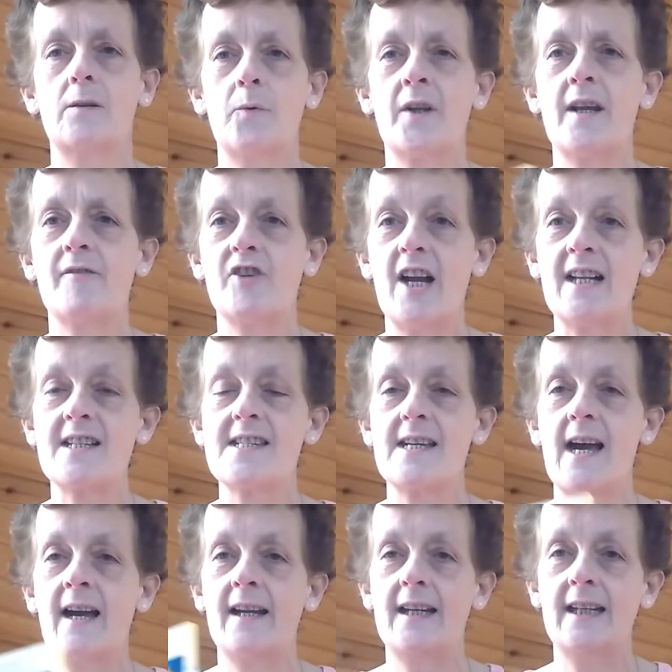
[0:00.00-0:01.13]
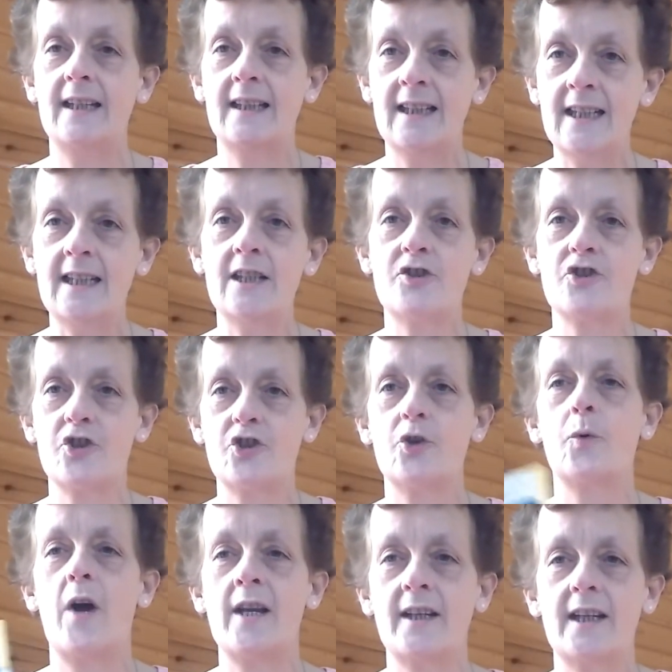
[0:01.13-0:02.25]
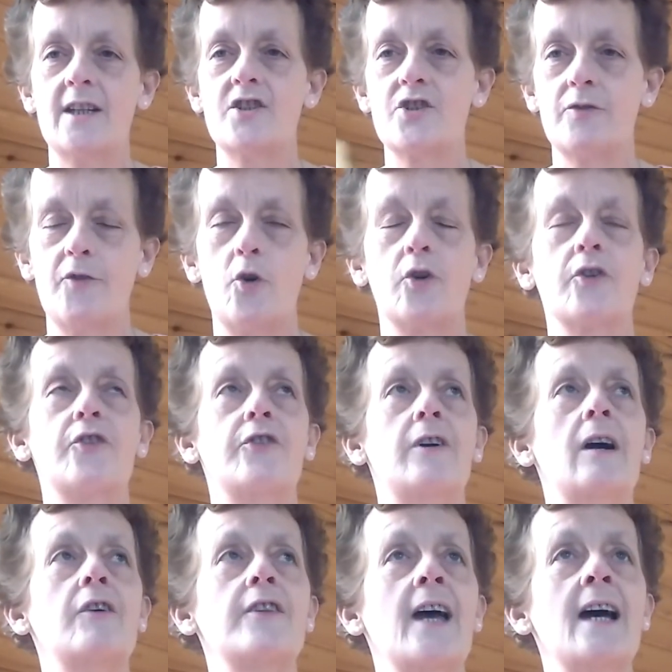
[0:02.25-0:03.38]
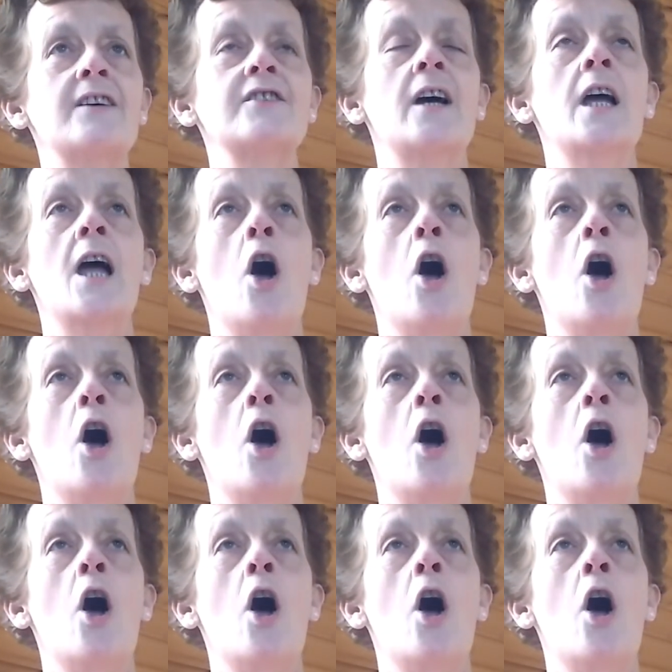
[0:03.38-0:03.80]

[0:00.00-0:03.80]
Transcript: whatever else I need to do, I need to focus around that.